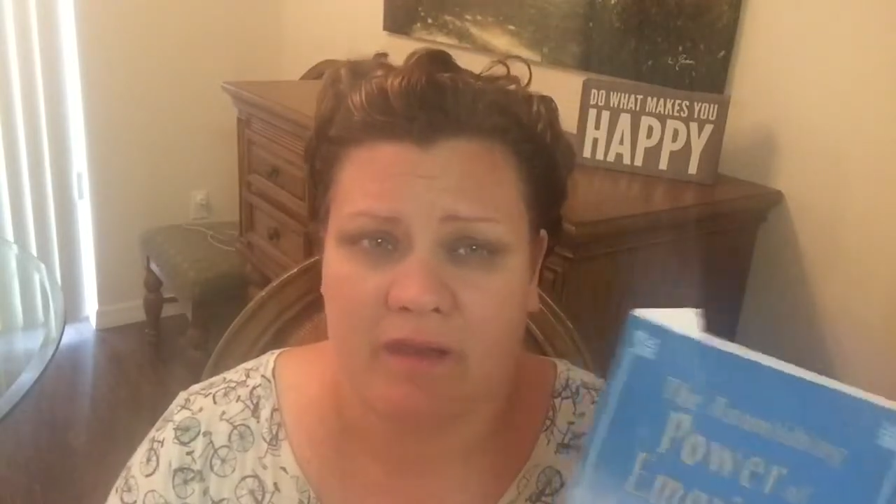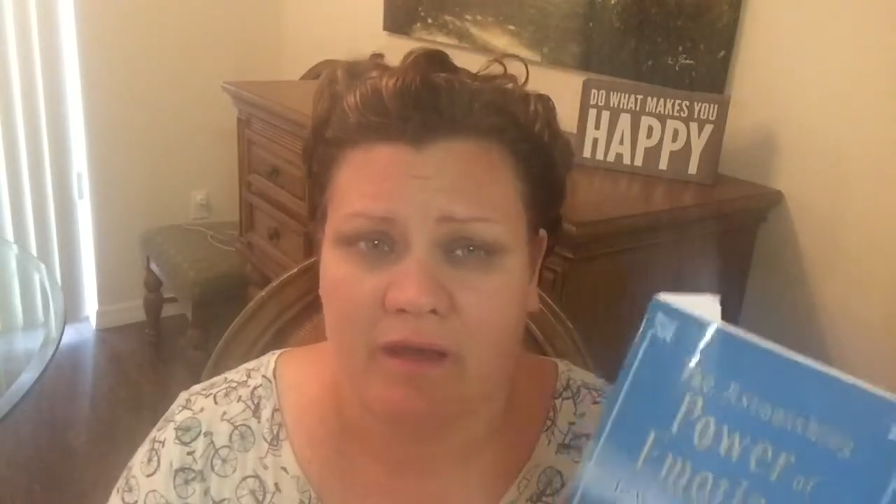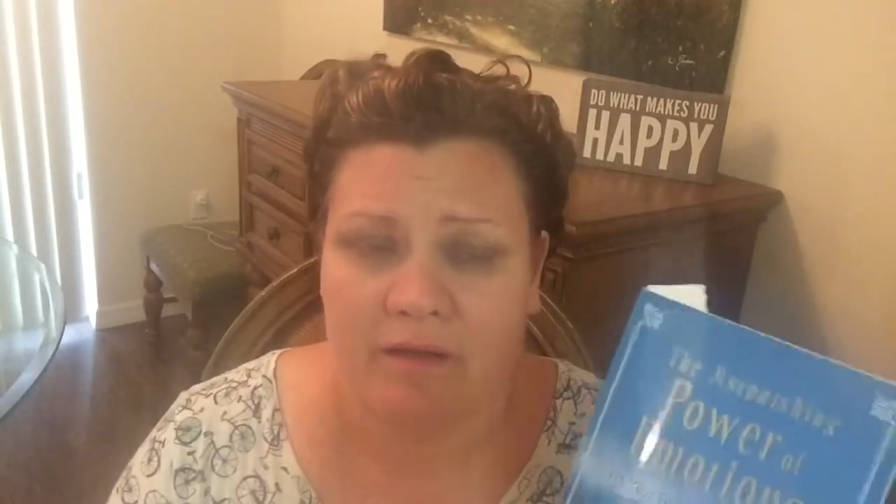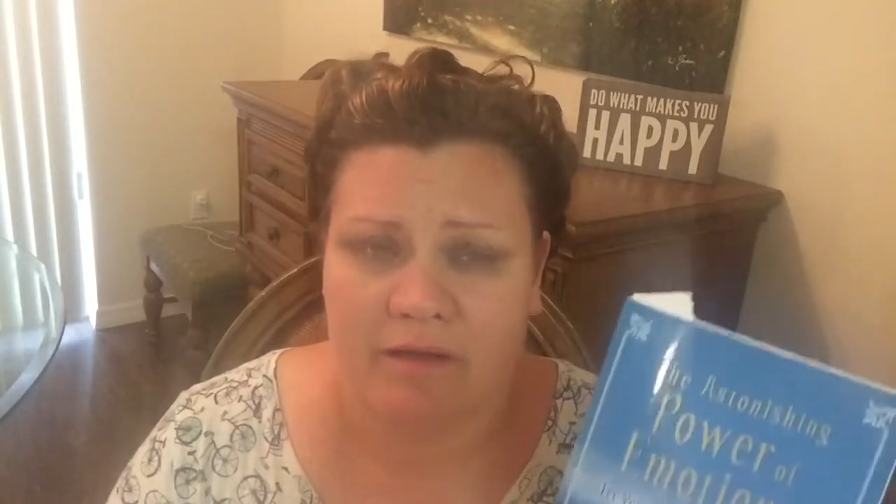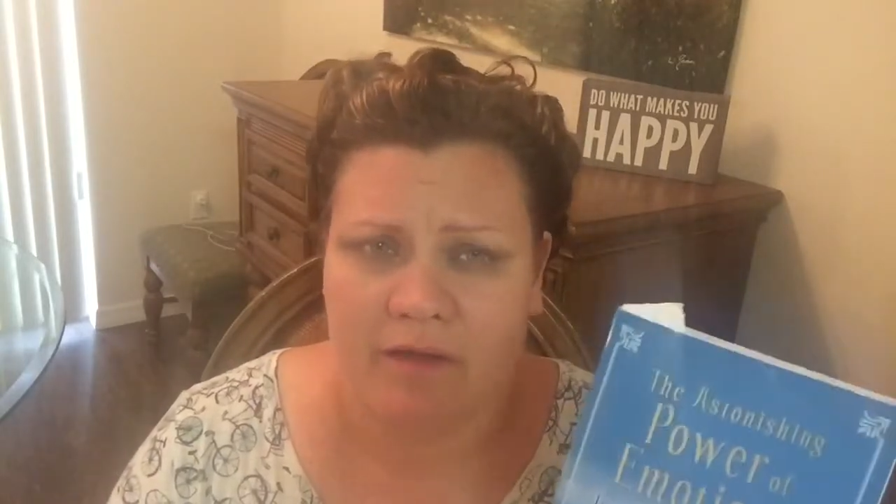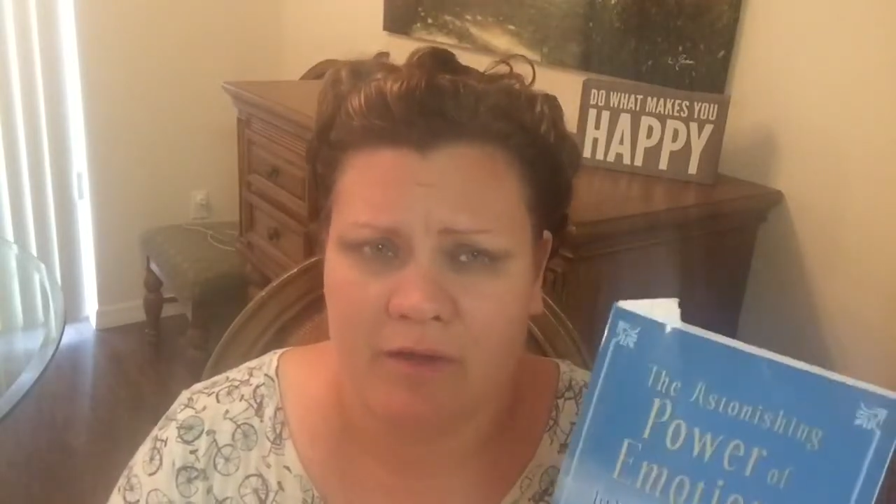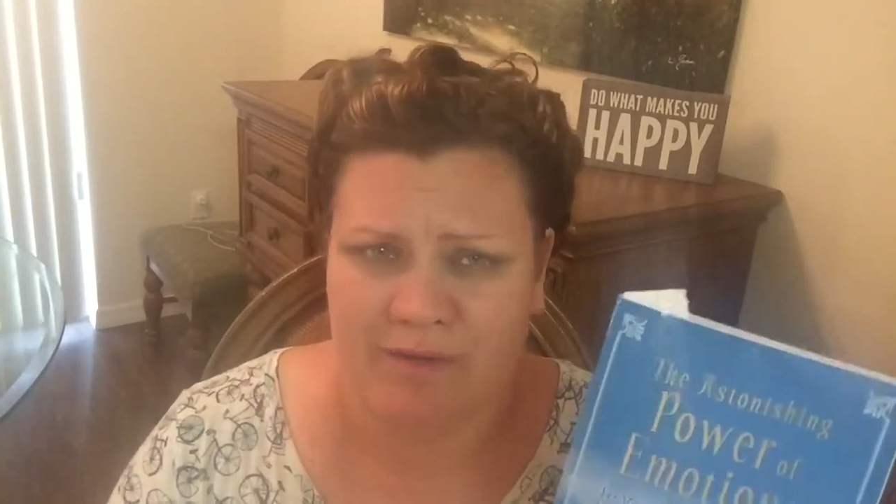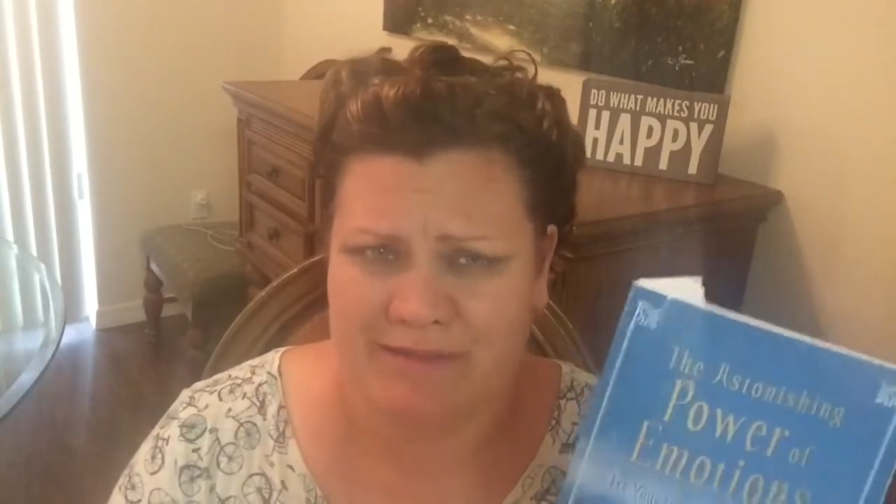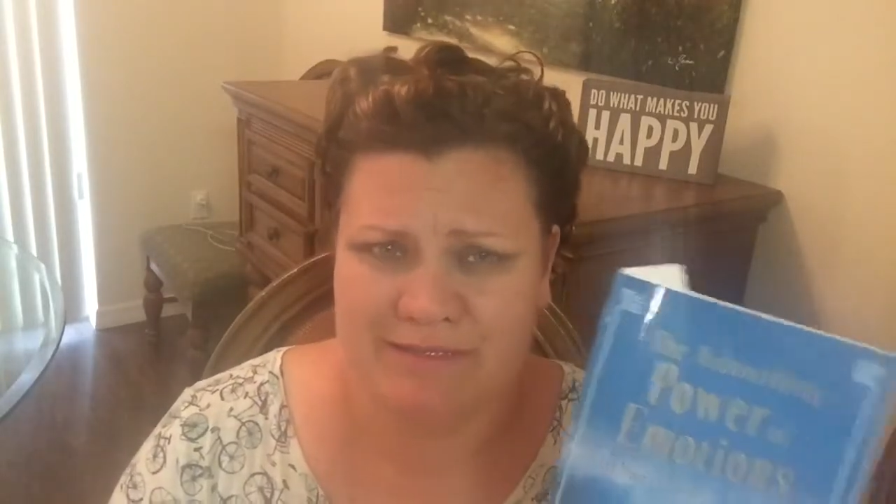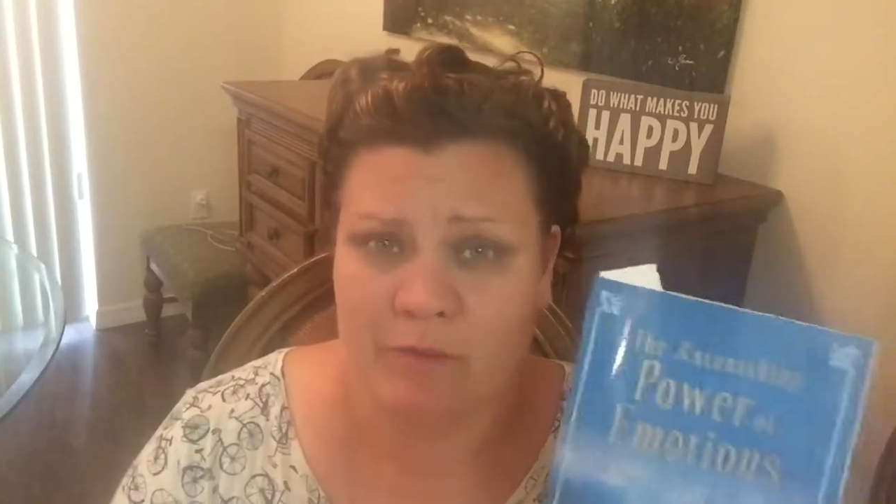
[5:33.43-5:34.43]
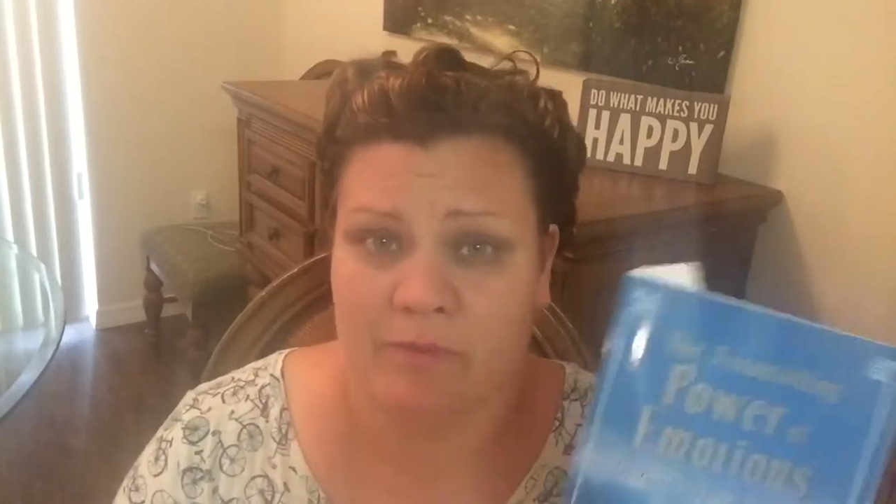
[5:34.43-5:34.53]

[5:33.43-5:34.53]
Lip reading: oh, he's so